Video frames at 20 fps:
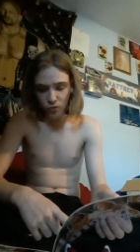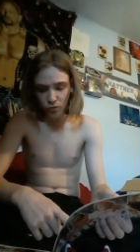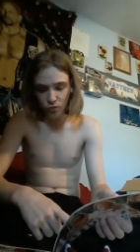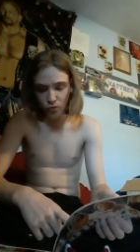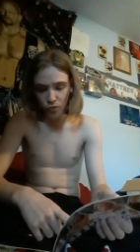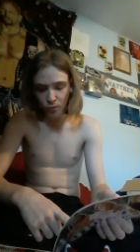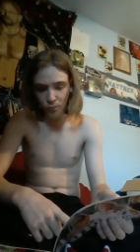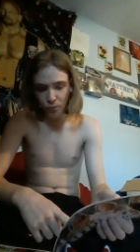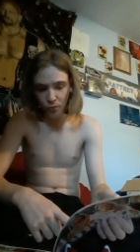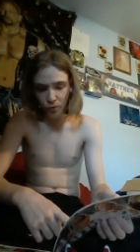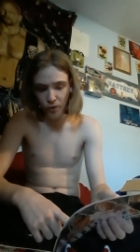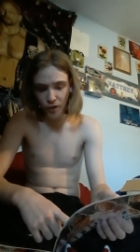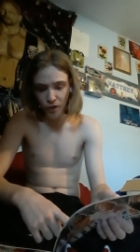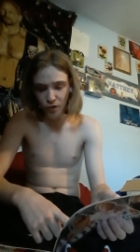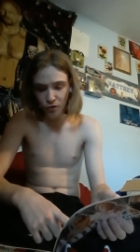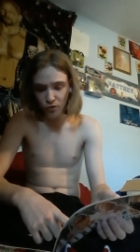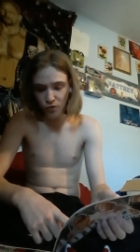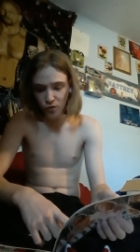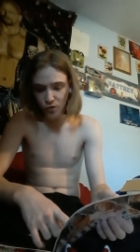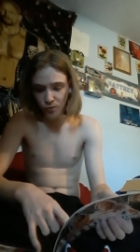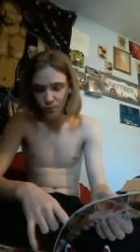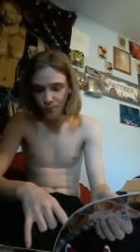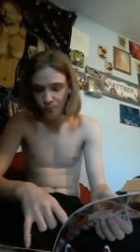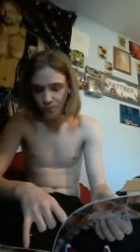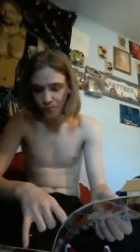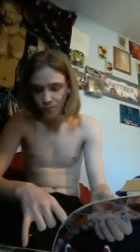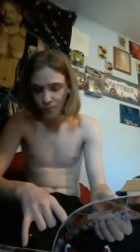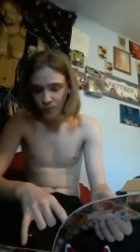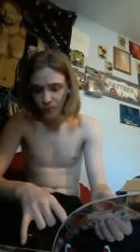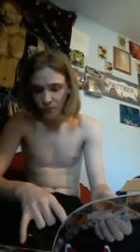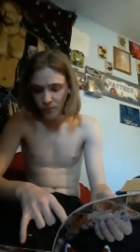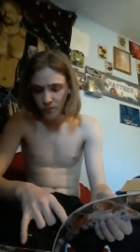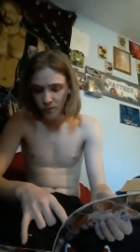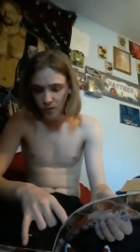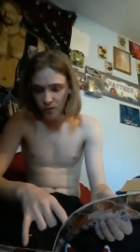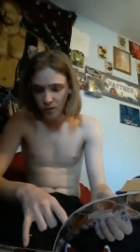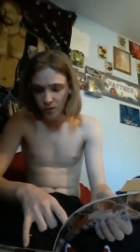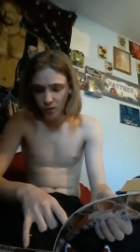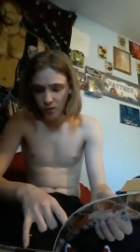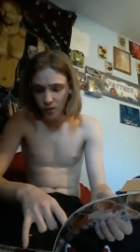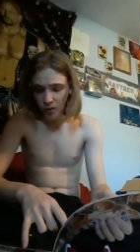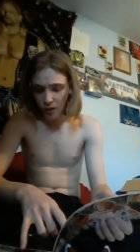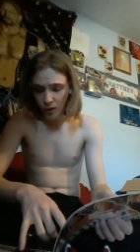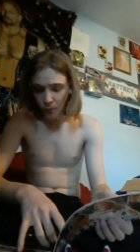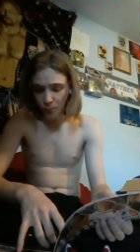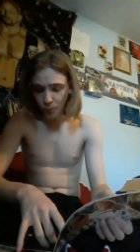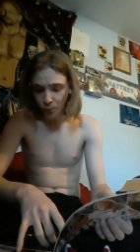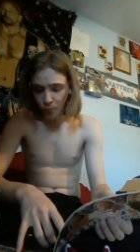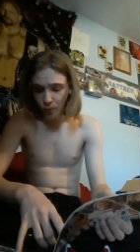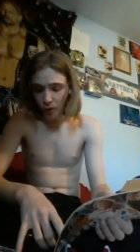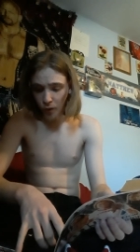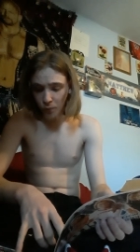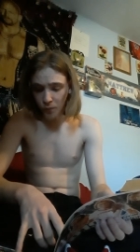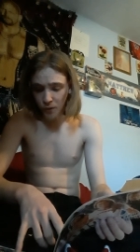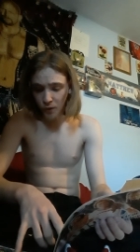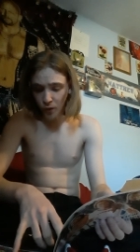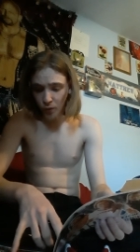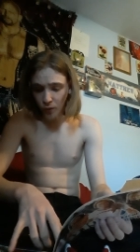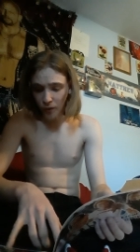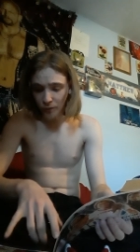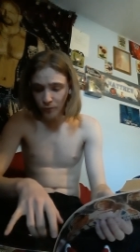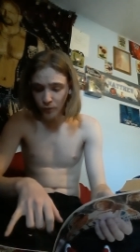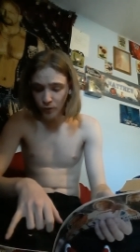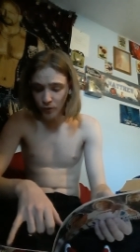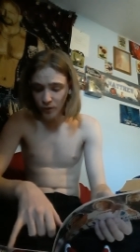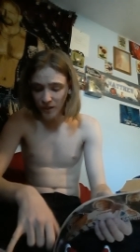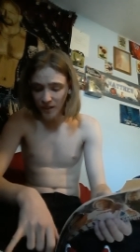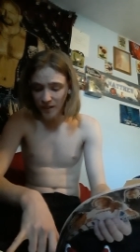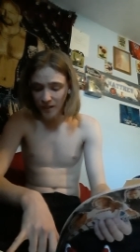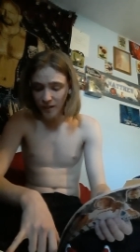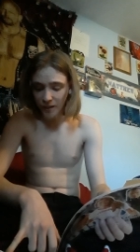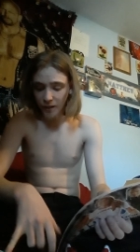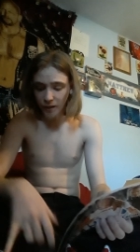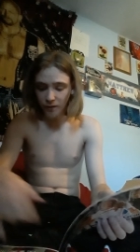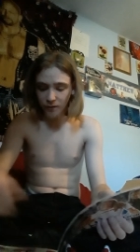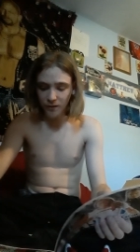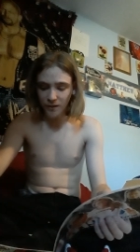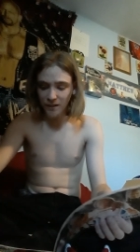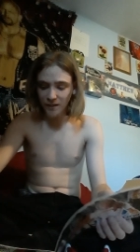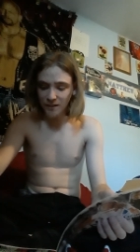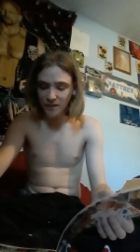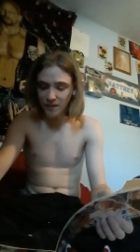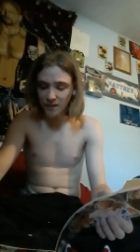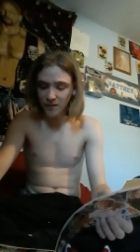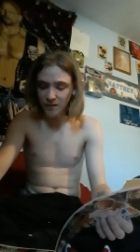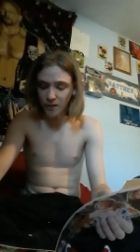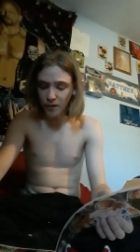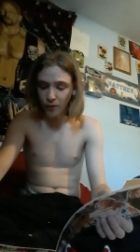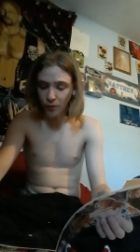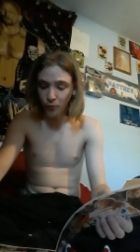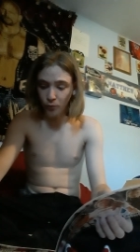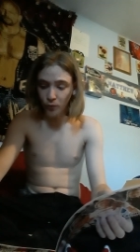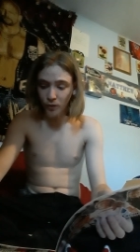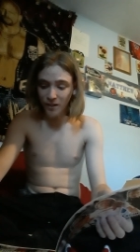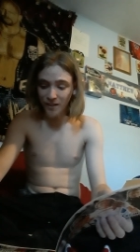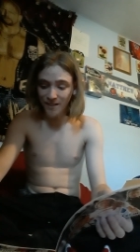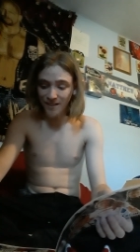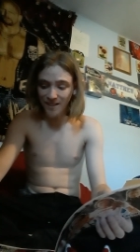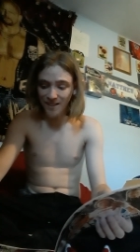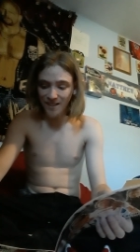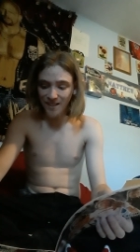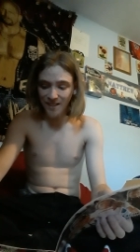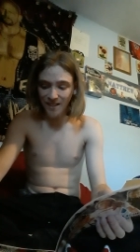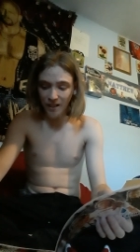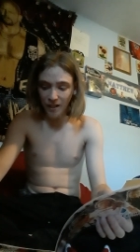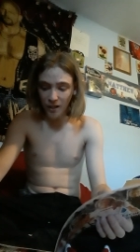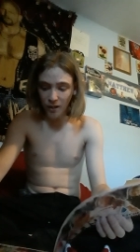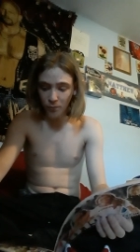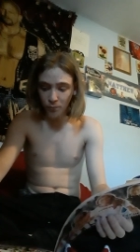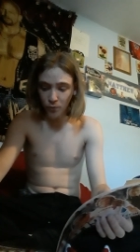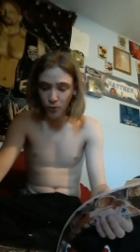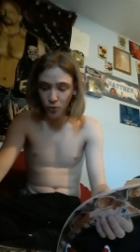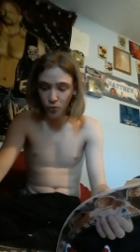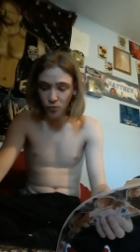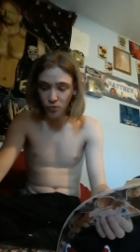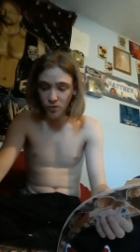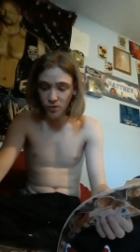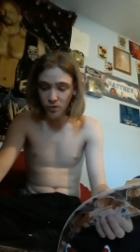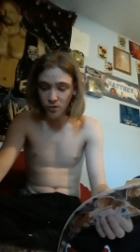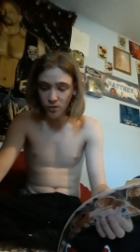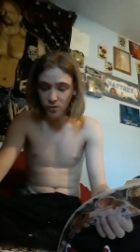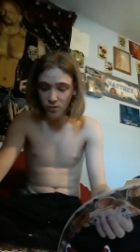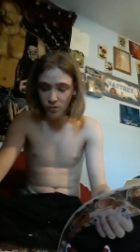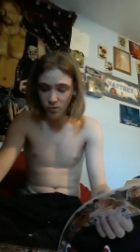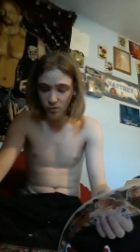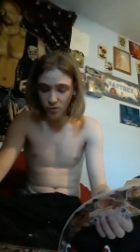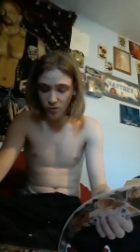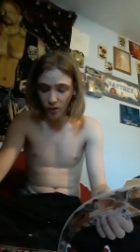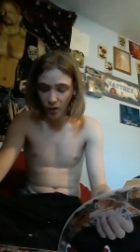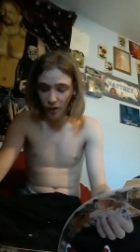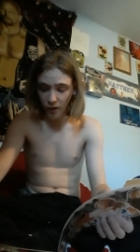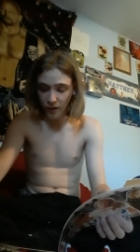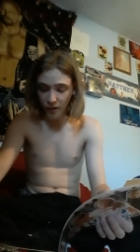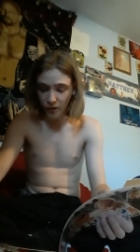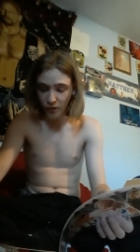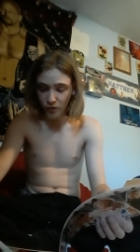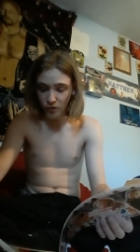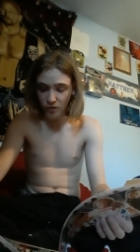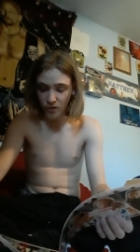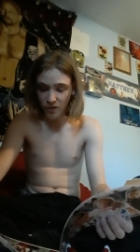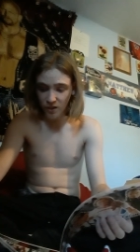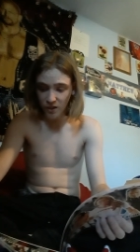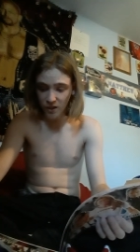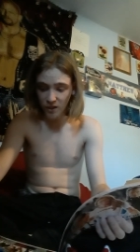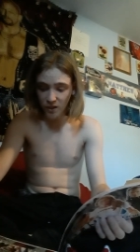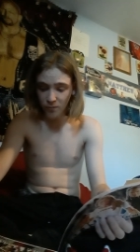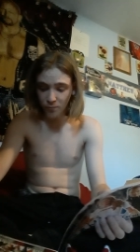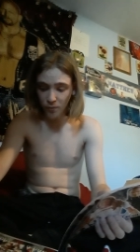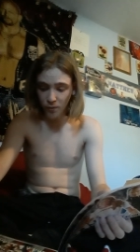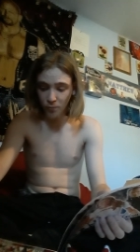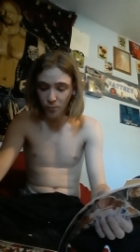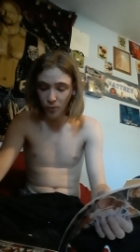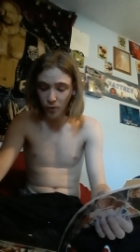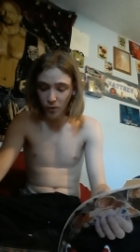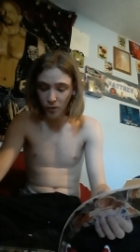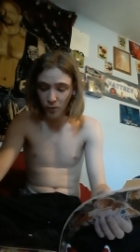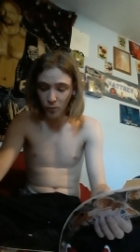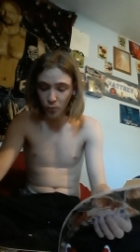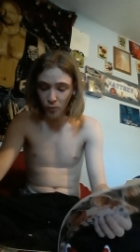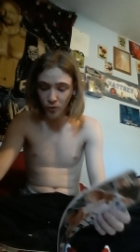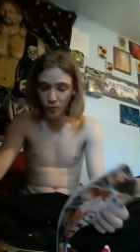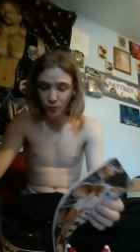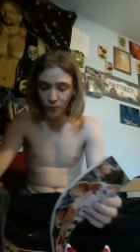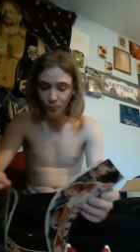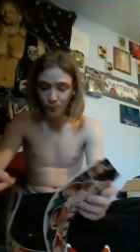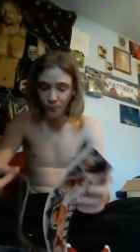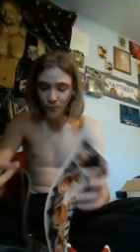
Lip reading: Triple H. I'll probably go after the Elite 63 Dean Ambrose. Not guaranteed, but probably will.